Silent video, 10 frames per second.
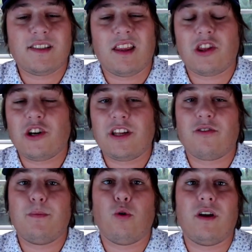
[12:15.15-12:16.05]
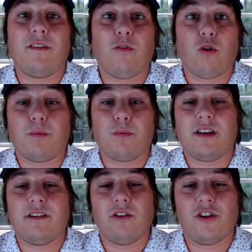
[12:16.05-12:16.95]
and 33.4%
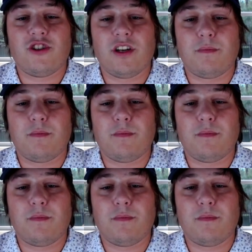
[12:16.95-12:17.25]
ownership,